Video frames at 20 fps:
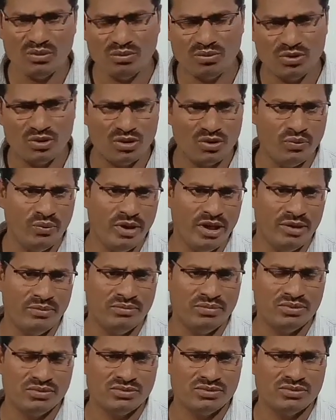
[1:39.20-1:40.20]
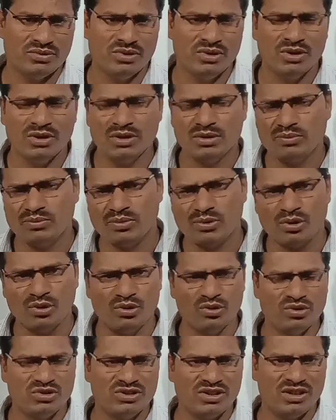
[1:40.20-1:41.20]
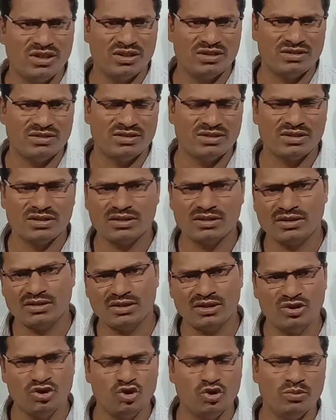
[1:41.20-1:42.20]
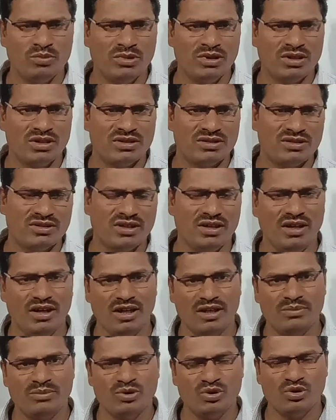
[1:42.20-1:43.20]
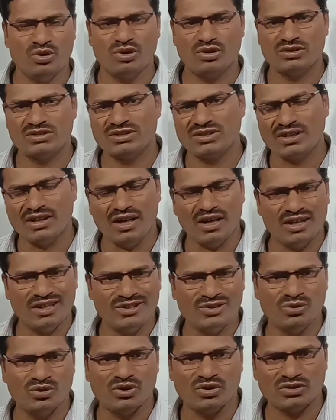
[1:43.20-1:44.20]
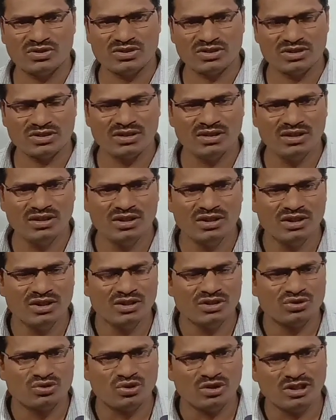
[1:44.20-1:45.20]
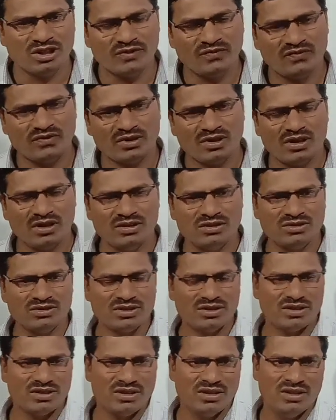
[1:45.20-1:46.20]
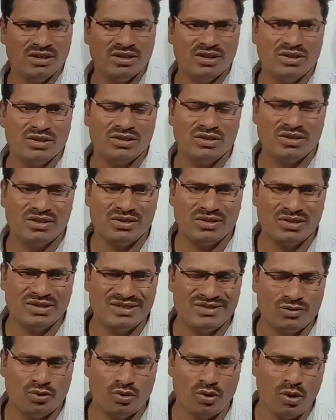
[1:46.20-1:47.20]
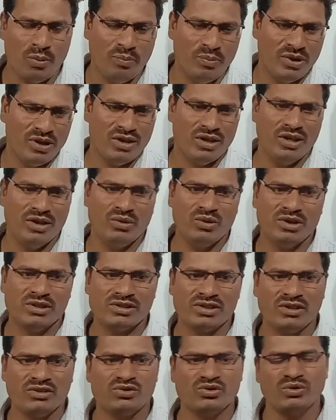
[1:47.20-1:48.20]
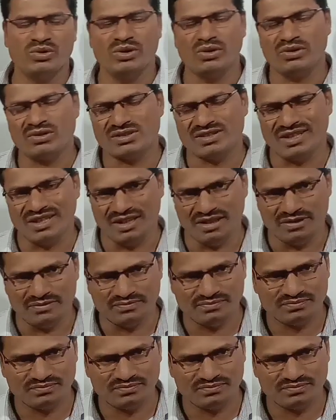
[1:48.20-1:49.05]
food web, producers, consumers, herbivores, carnivores. So different trophic levels also you have studied.